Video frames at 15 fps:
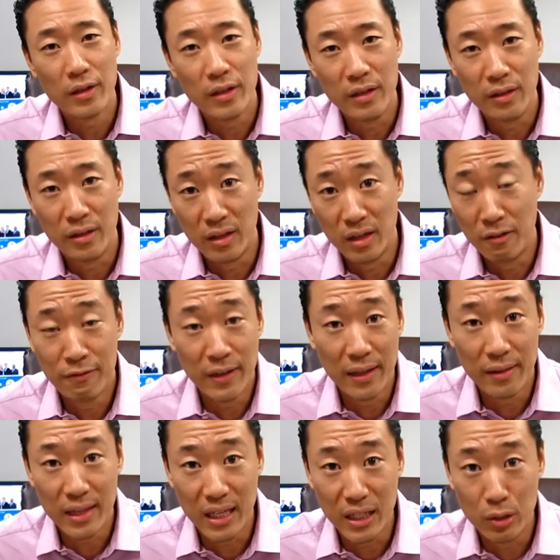the
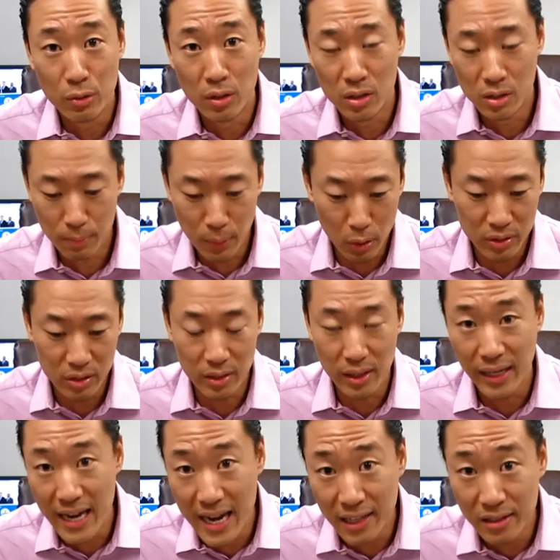event that you were
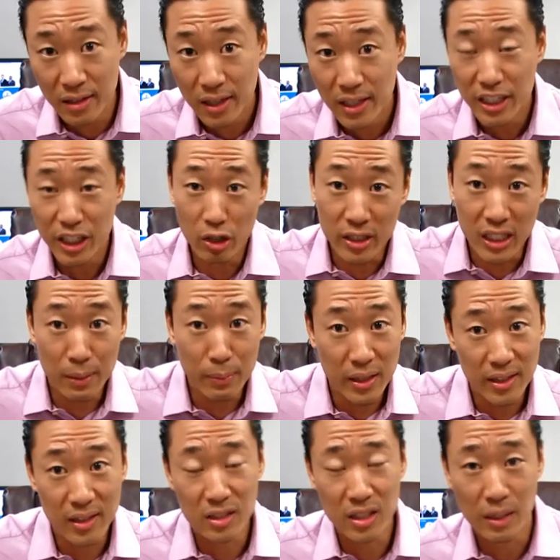supposedly at. You know, give me
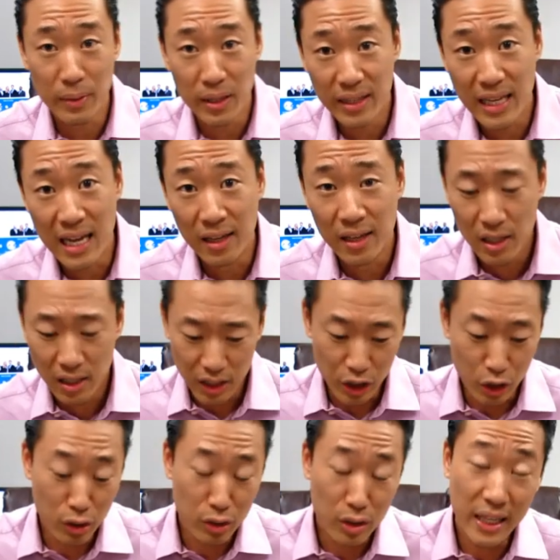this, give me that.
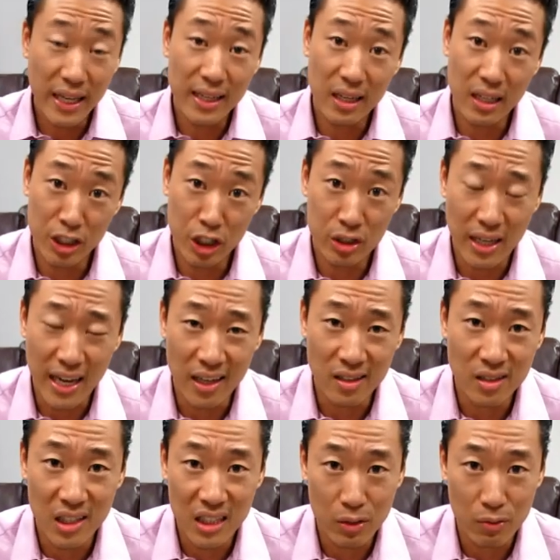You think it just
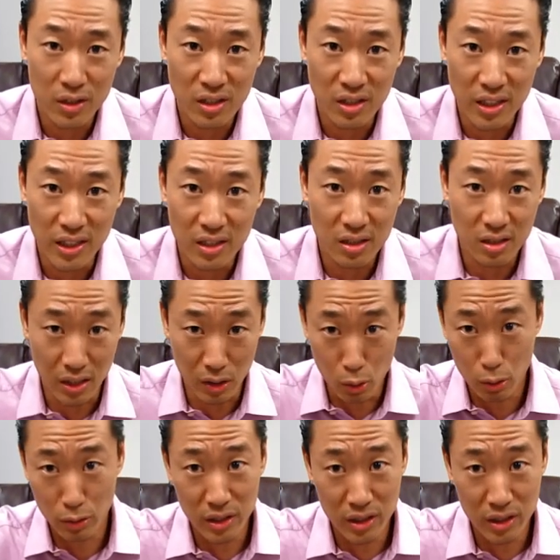ends at the receipts? Like, oh,